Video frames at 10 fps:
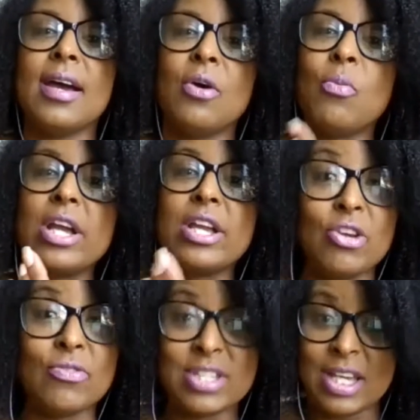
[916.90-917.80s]
what
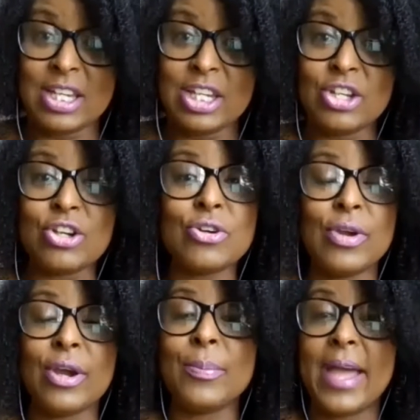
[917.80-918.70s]
you've done in your
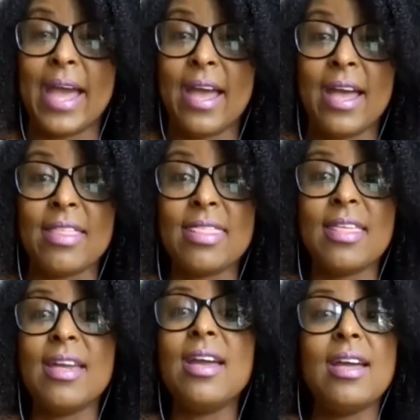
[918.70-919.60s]
career path
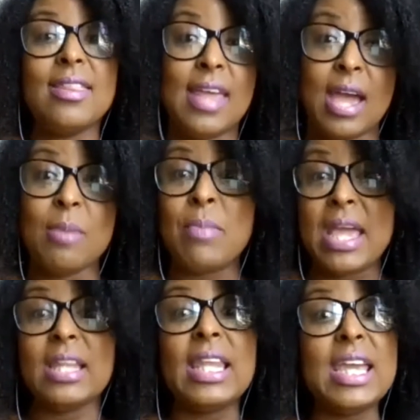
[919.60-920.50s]
that
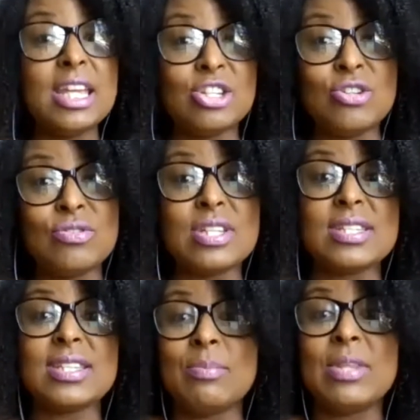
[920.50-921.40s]
may lead you to
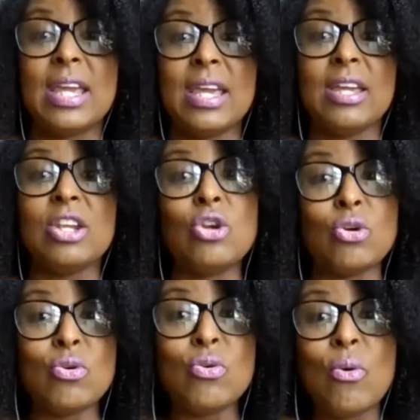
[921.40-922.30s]
something
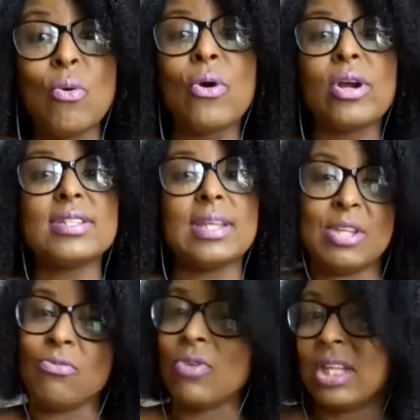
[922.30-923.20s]
new or
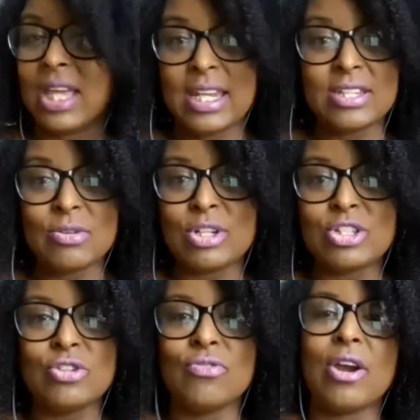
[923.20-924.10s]
something related to
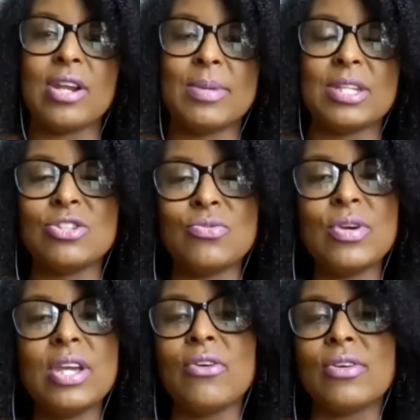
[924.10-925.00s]
what you've already been
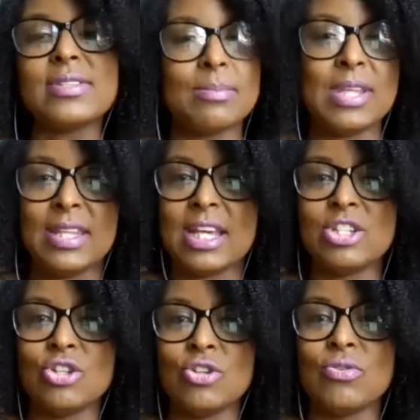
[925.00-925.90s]
doing or something
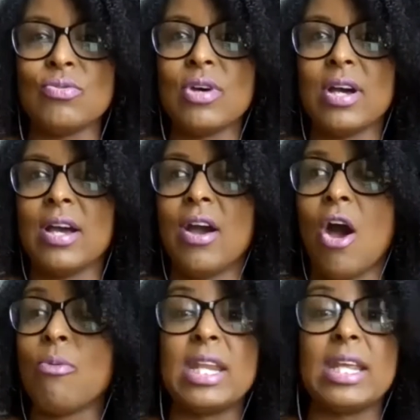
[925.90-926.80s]
that you
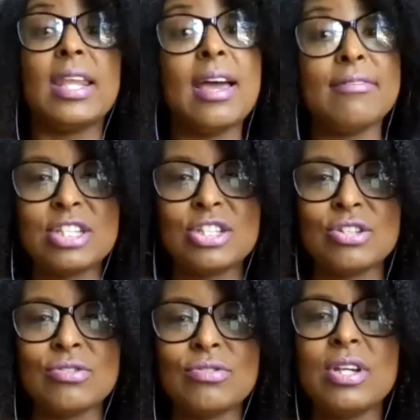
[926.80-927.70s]
already love to
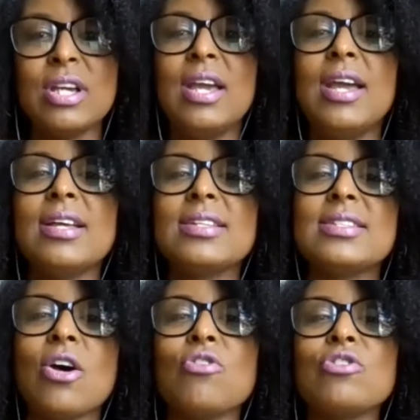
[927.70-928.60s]
do.
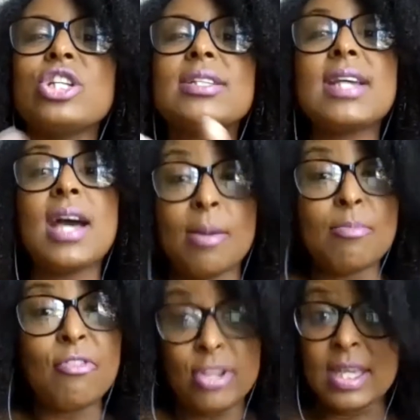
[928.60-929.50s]
So just come
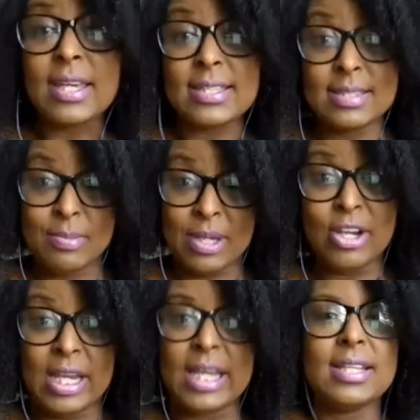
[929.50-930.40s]
for the
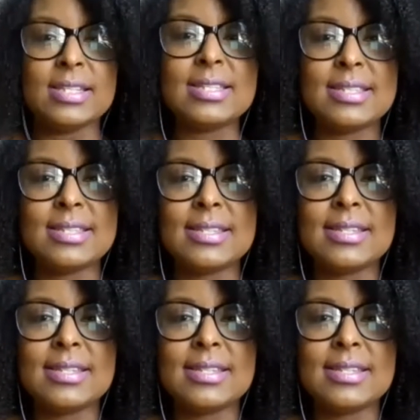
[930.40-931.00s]
experience.